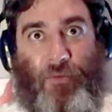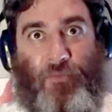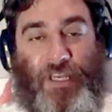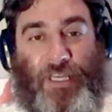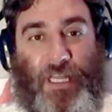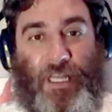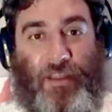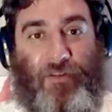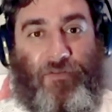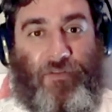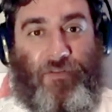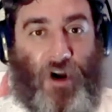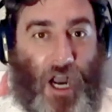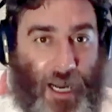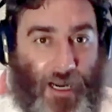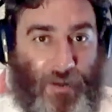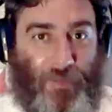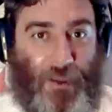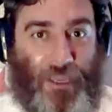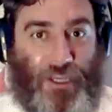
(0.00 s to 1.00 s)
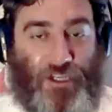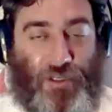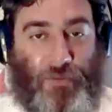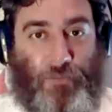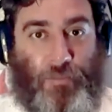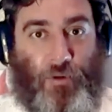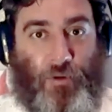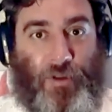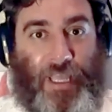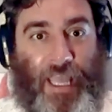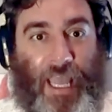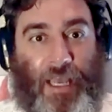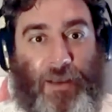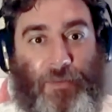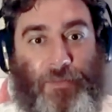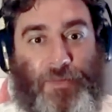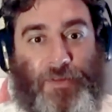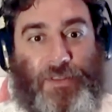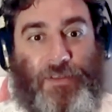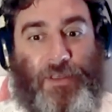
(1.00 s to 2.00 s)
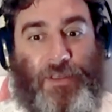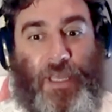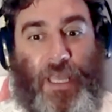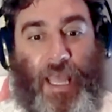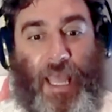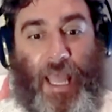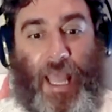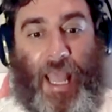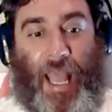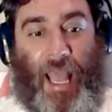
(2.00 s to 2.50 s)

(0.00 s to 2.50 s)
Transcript: And we deliver automation boot camps.